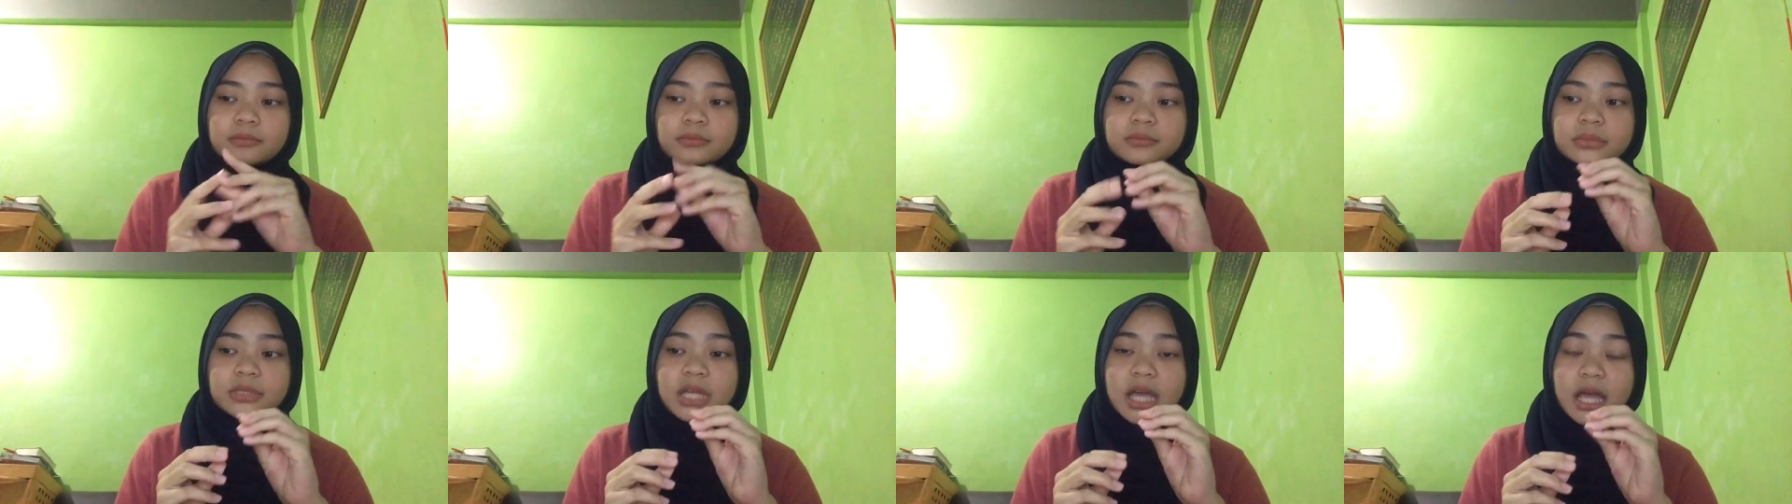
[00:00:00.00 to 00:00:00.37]

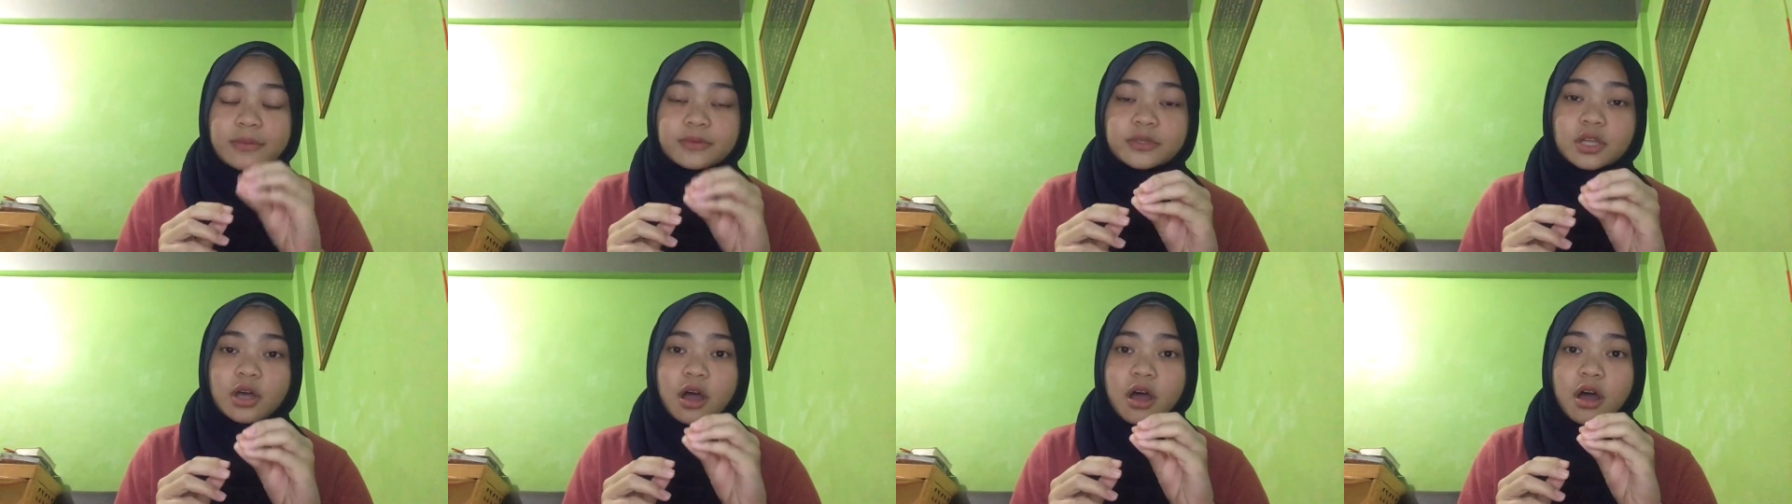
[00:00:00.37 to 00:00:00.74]

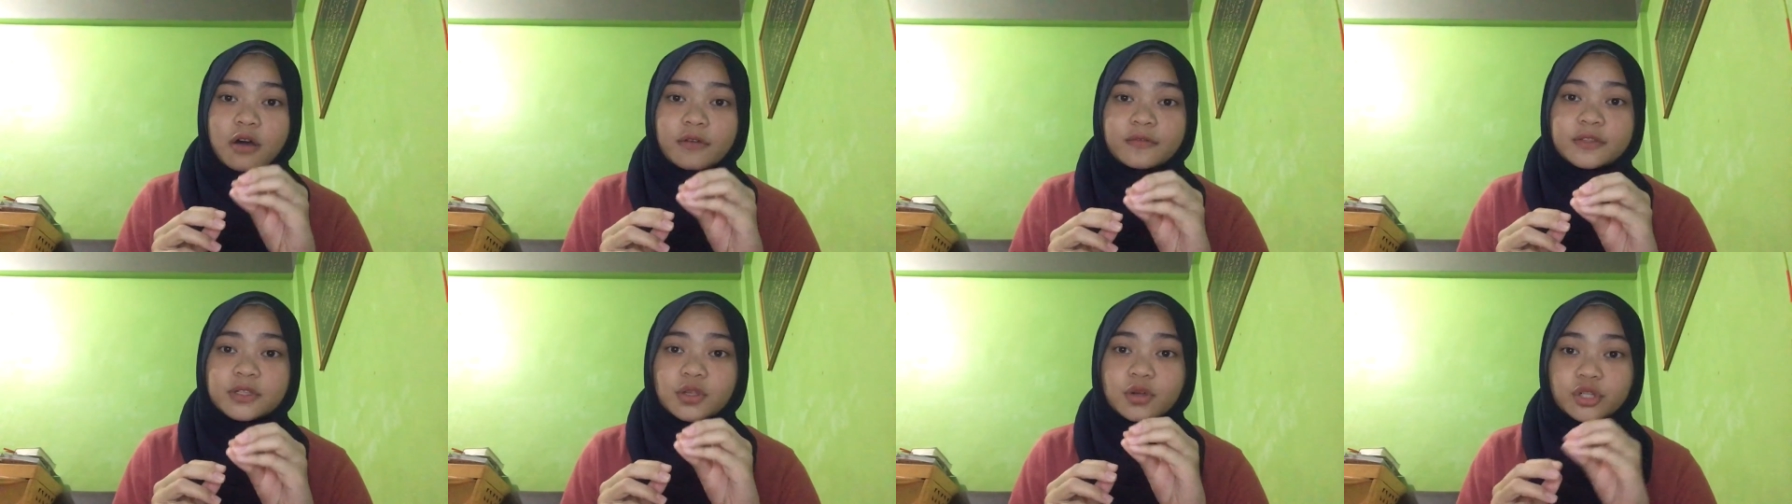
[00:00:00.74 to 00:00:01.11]
types
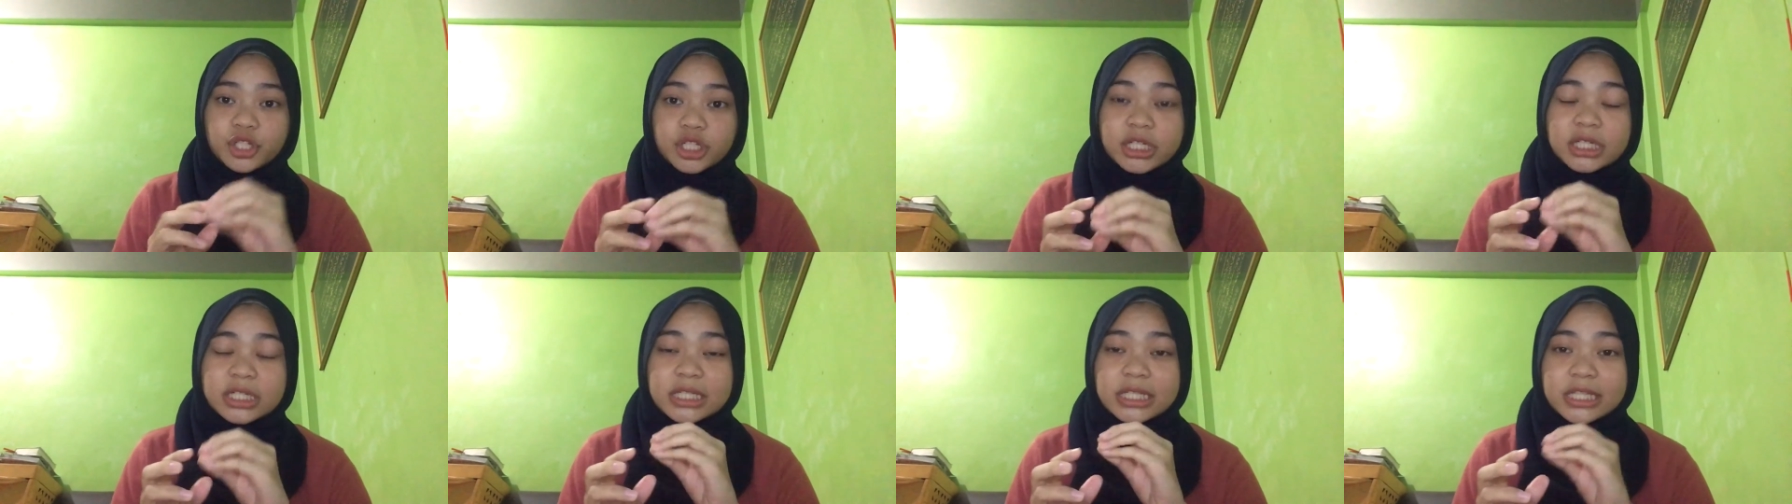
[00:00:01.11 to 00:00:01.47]
of
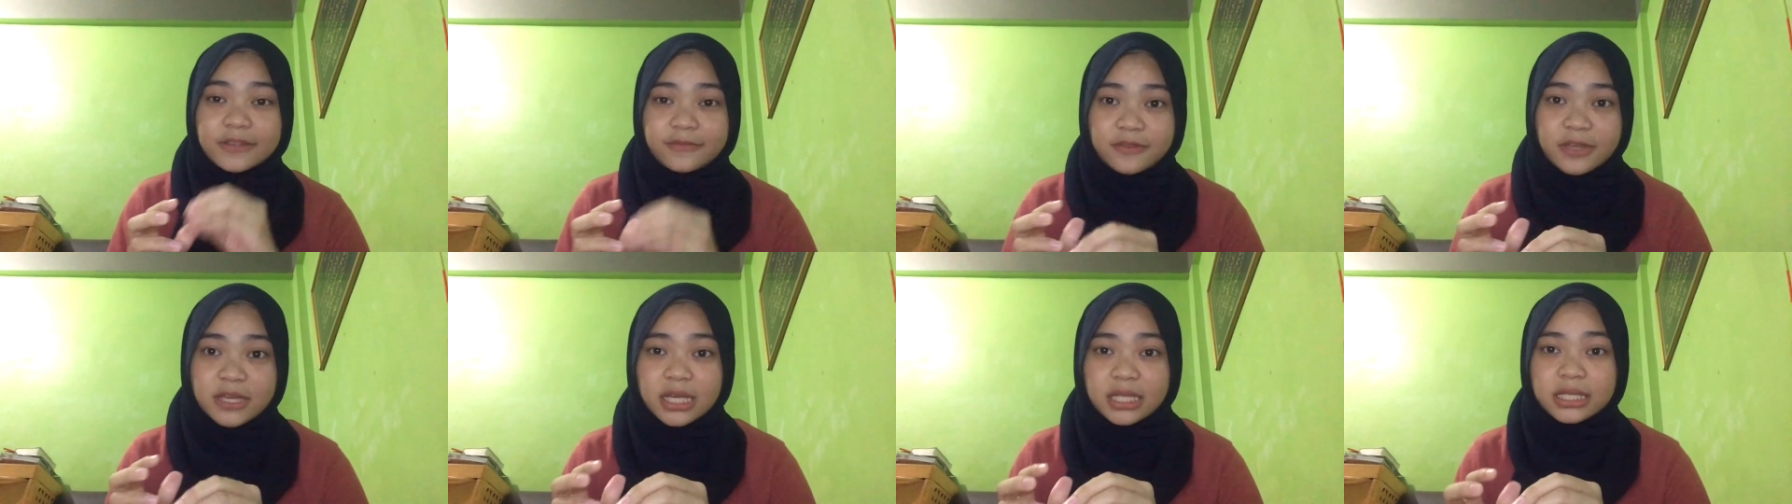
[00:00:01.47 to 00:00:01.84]
social
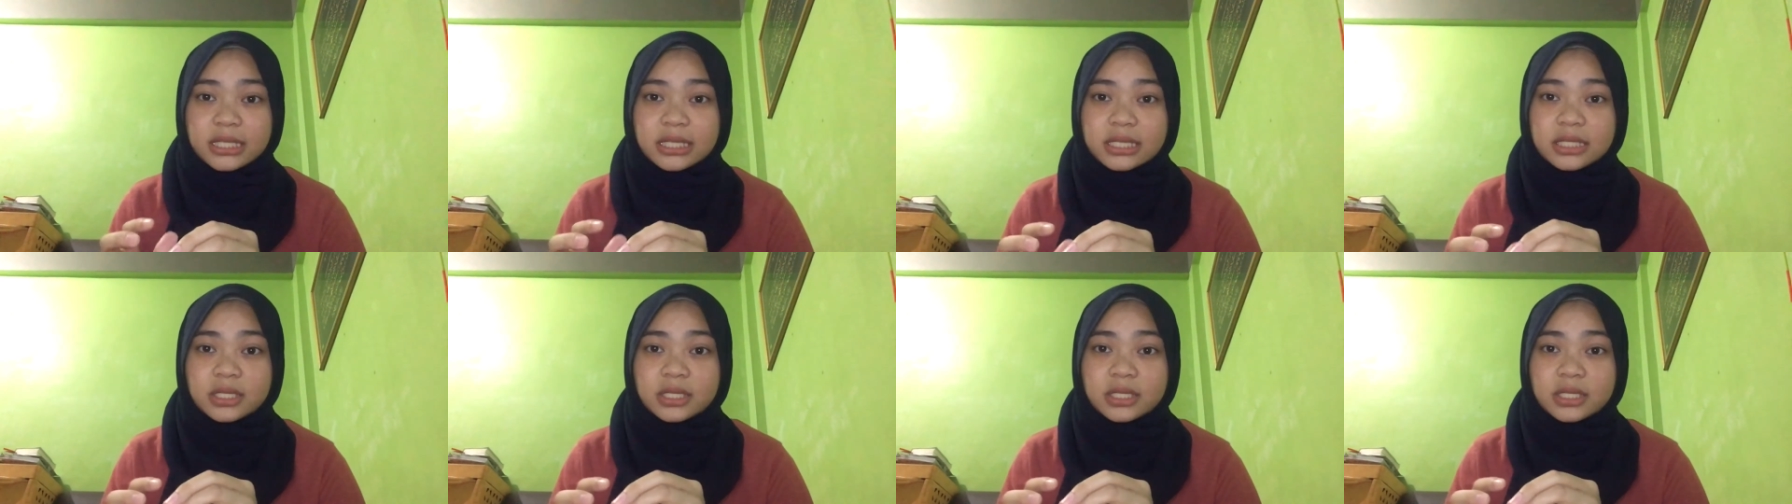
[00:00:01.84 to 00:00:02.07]
deviance.